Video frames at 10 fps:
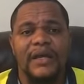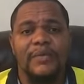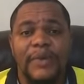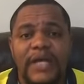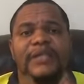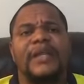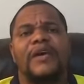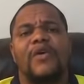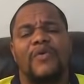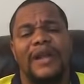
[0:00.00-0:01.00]
because of the
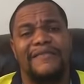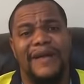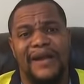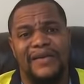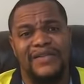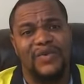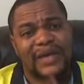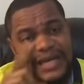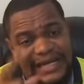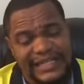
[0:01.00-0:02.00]
coronavirus.
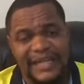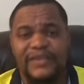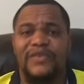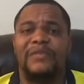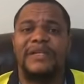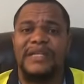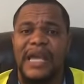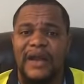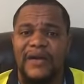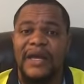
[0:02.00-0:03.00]
So it is extremely
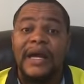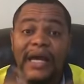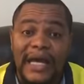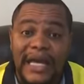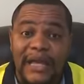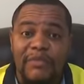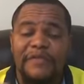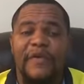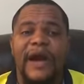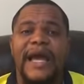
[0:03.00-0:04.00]
scary. Again,
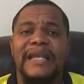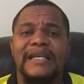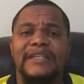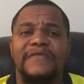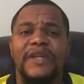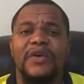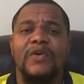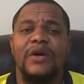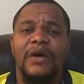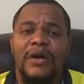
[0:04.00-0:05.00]
before I end this
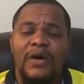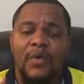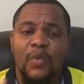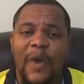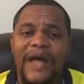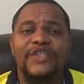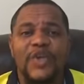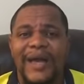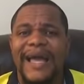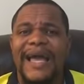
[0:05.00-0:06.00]
video, wash
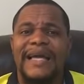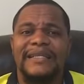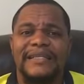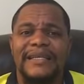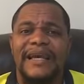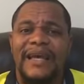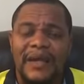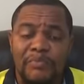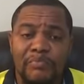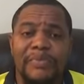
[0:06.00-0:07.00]
your hands,
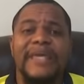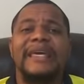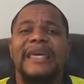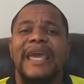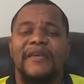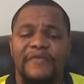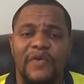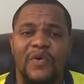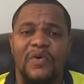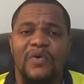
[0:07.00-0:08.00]
be
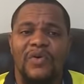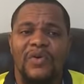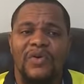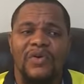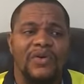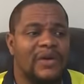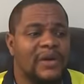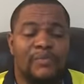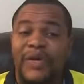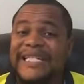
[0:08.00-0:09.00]
careful,
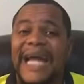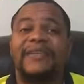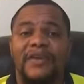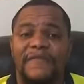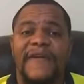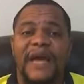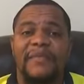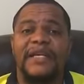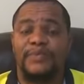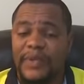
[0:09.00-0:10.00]
protect your
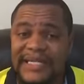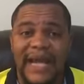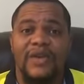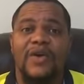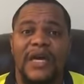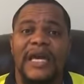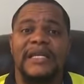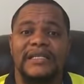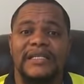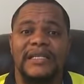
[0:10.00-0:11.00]
families, protect your
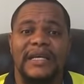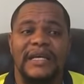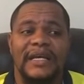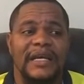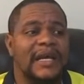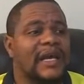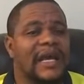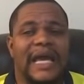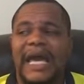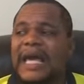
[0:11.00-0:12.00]
kids,
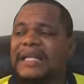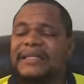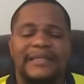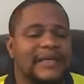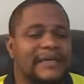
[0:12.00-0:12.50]
and